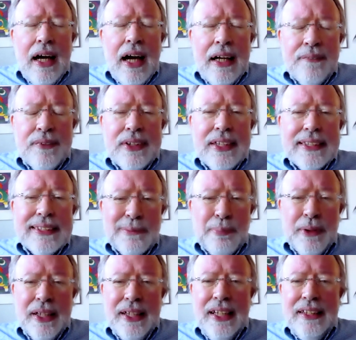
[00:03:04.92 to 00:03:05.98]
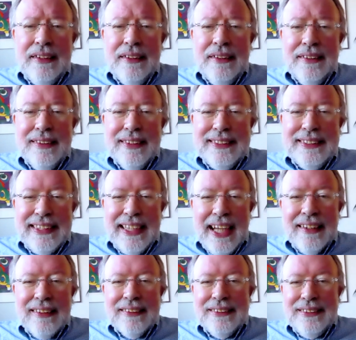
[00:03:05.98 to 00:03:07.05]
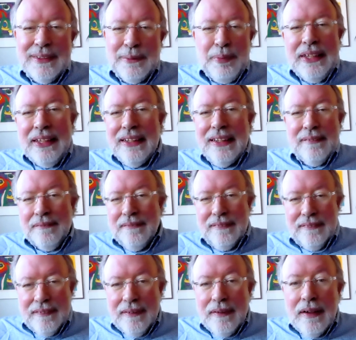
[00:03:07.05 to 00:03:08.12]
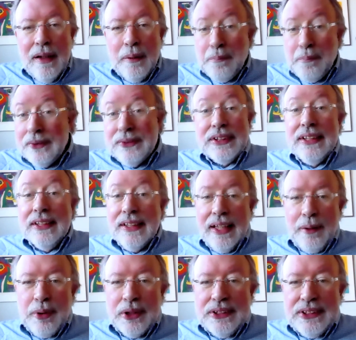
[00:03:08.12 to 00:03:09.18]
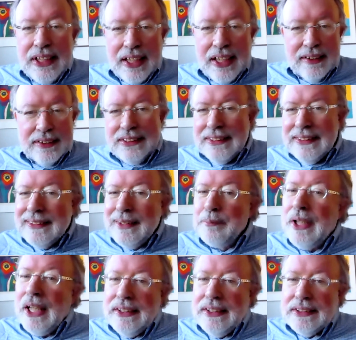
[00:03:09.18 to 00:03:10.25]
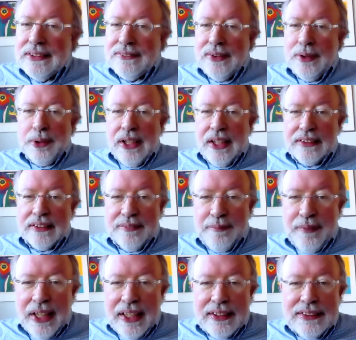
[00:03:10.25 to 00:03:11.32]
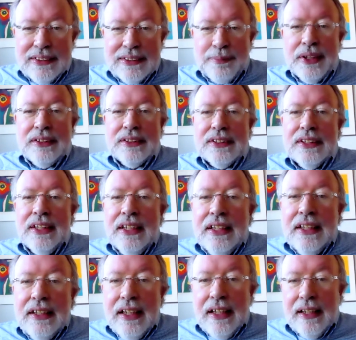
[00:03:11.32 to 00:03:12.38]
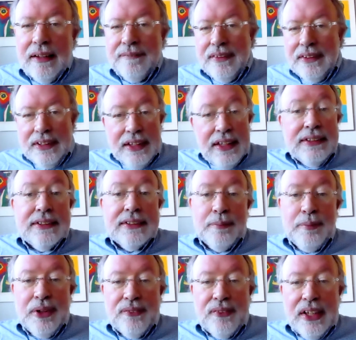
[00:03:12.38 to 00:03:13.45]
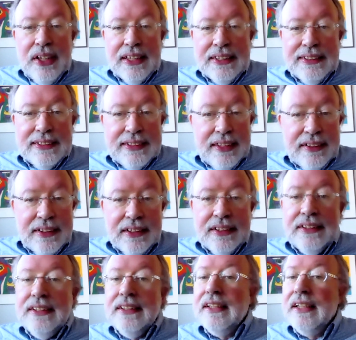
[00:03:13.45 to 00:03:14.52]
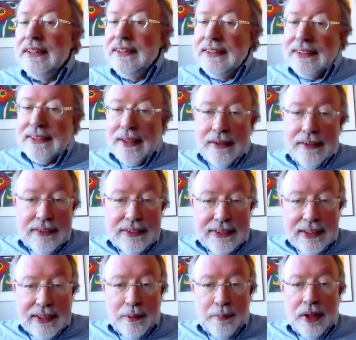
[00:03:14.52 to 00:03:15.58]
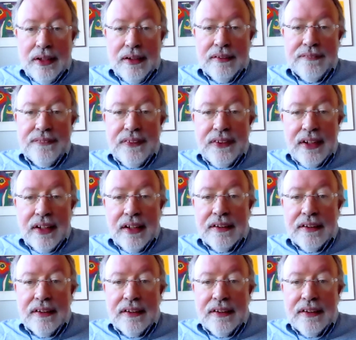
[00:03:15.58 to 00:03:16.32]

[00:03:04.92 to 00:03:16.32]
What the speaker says: would explain the challenge being mostly a labor challenge. In some cases, reproductive management needs to be reconsidered. Some of the